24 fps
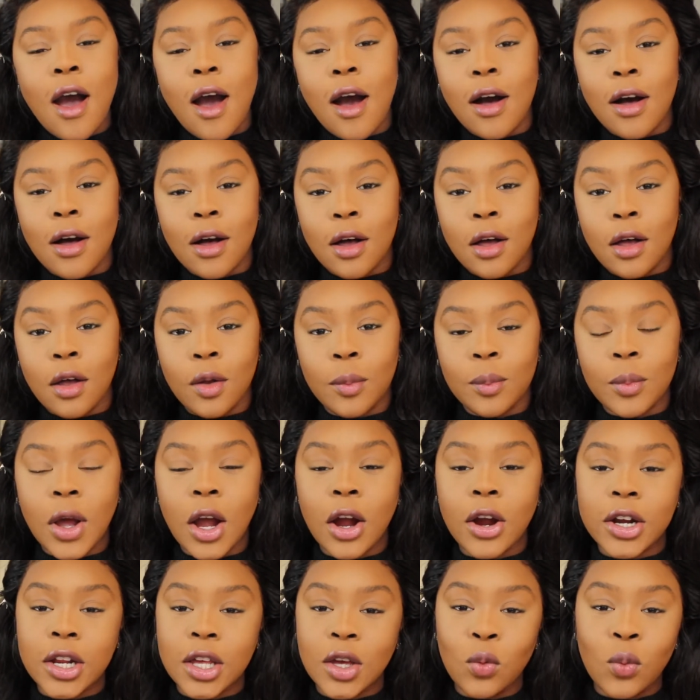I
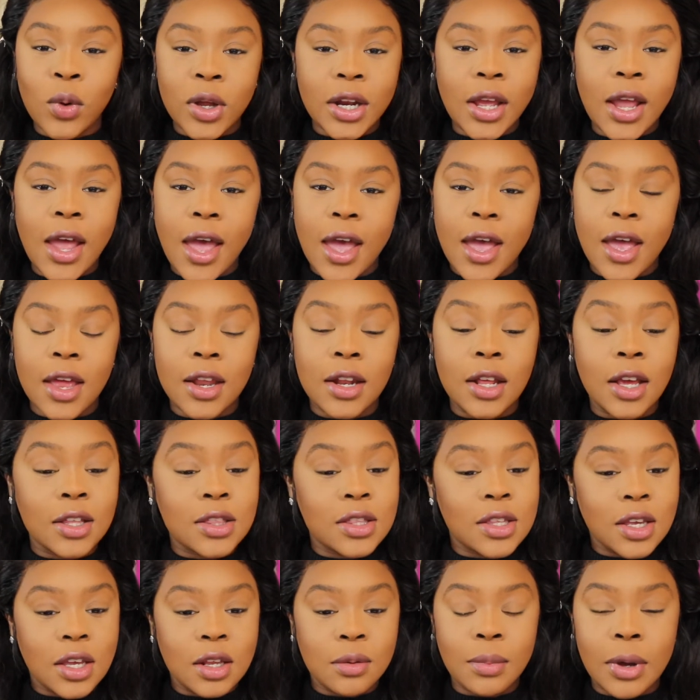already went ahead
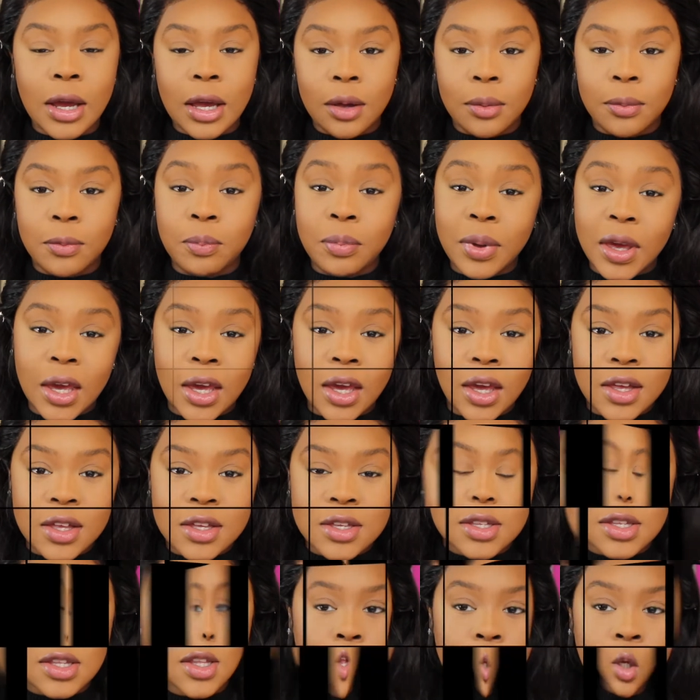and did my
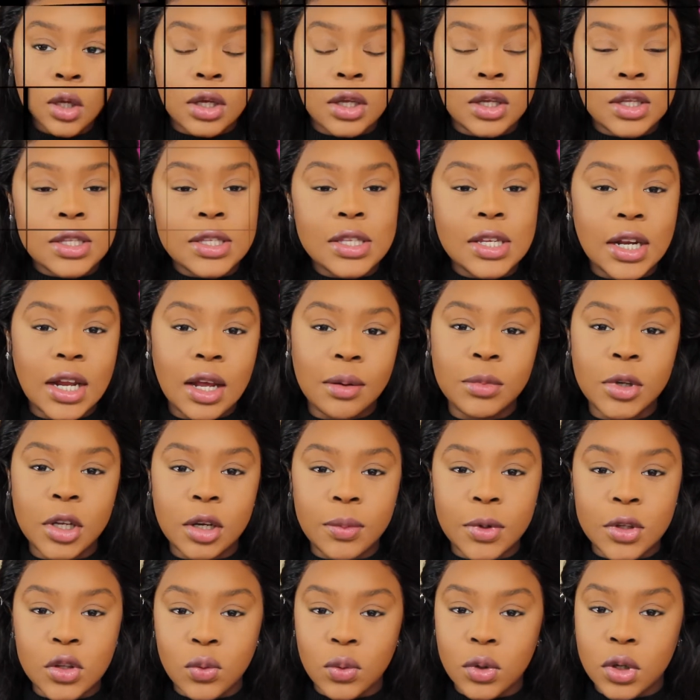base. Today I'm
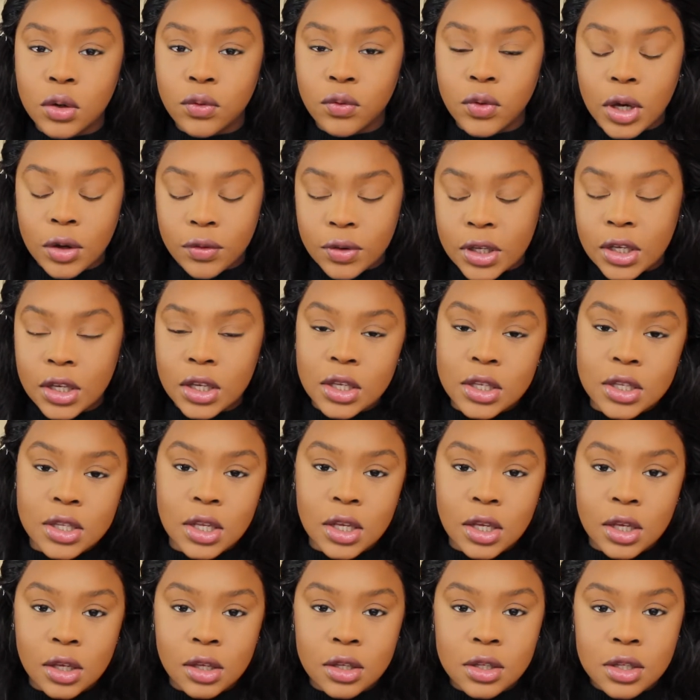going to be doing a very
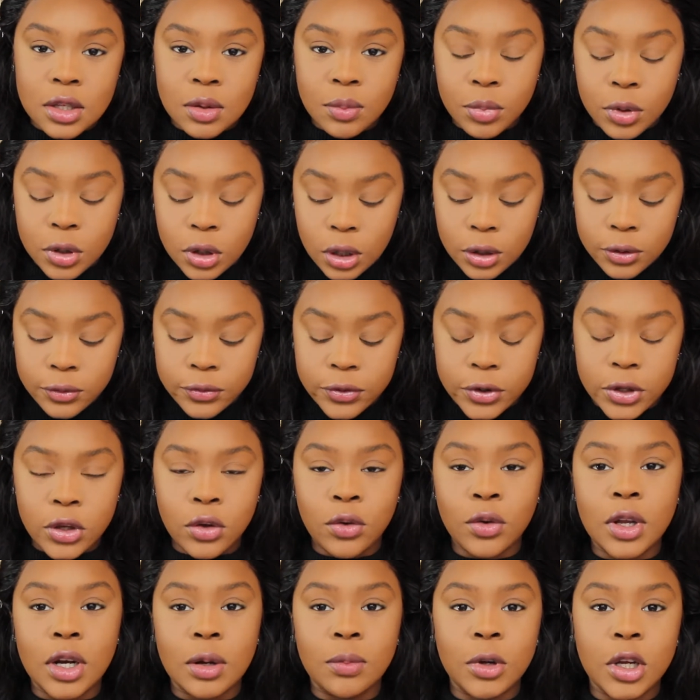easy, simple look for you,
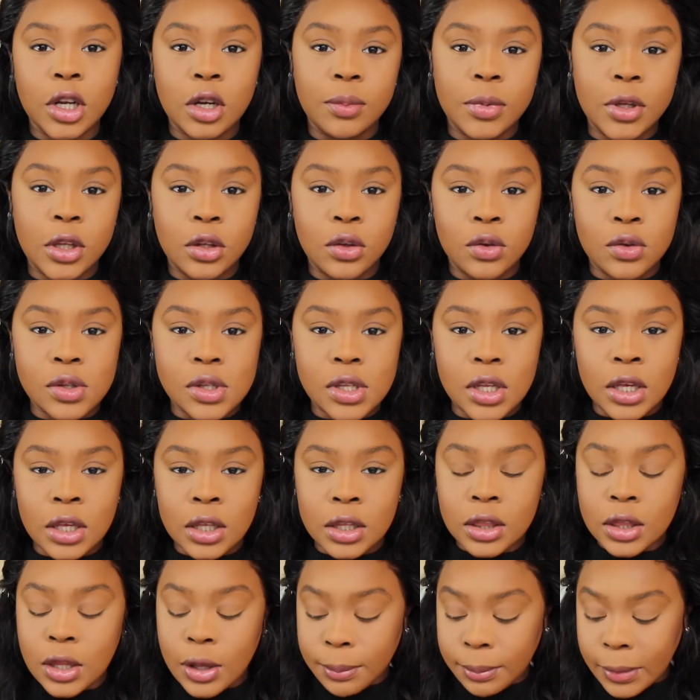and I'm going to be
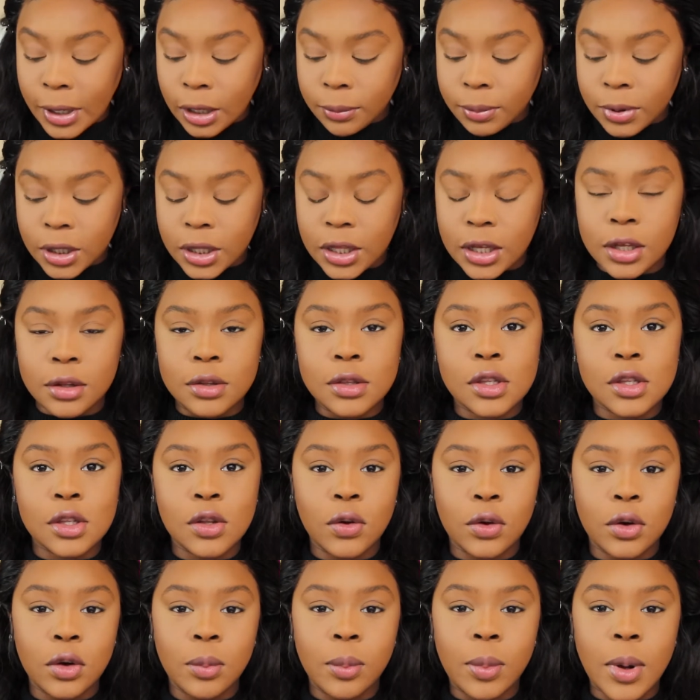using the Maybelline
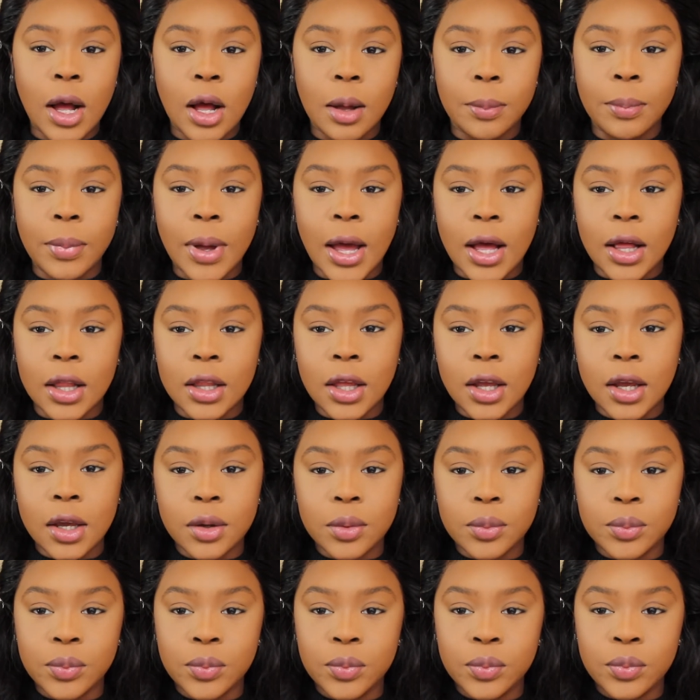Soda Pop palette.